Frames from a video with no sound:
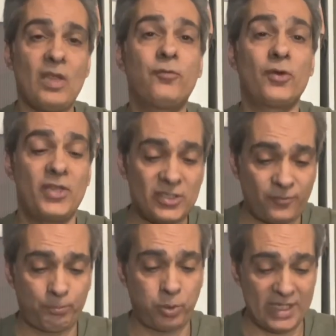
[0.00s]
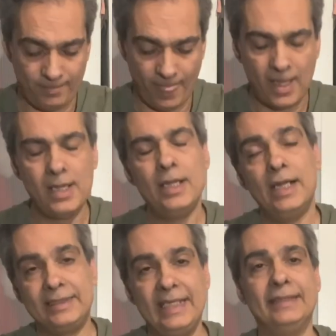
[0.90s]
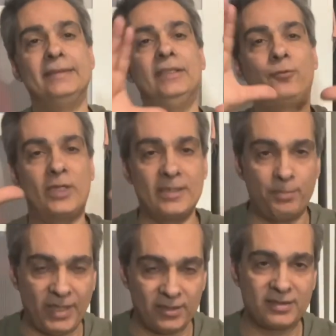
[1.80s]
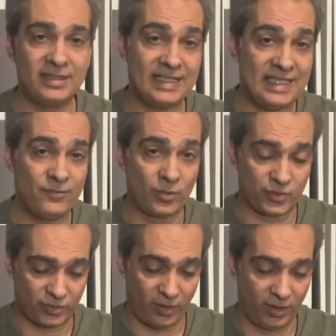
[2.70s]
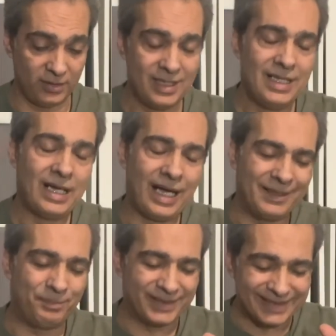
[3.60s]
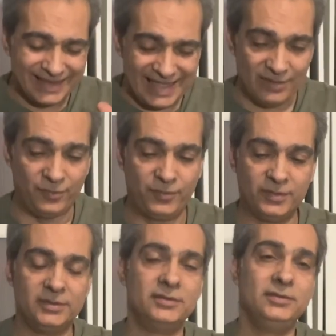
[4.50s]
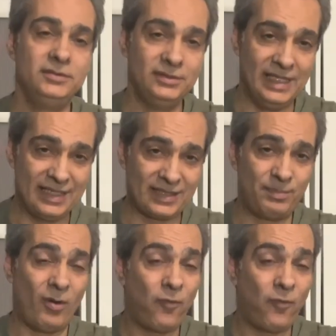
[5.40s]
For this price, again, if we compare to the EvoStar, I believe it's about